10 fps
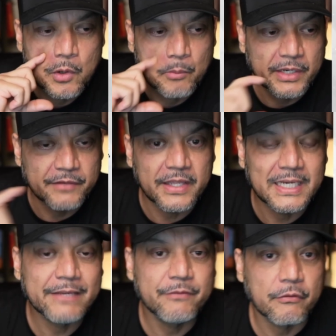But if they
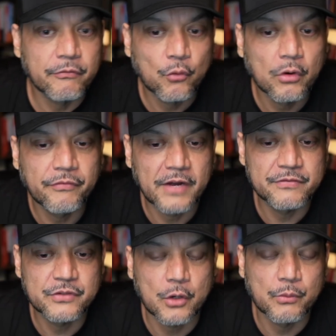leave you a 4 or 5
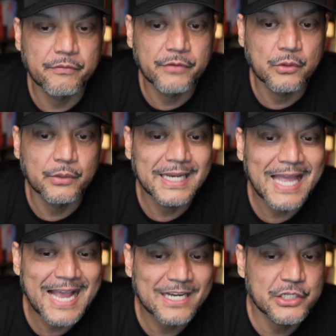star review, it
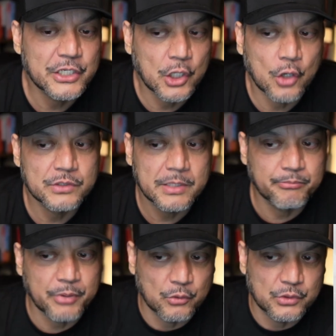actually goes and
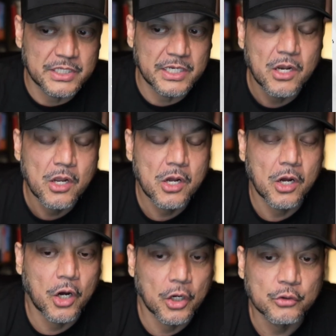posts it
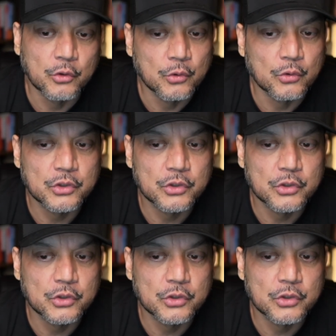on Google.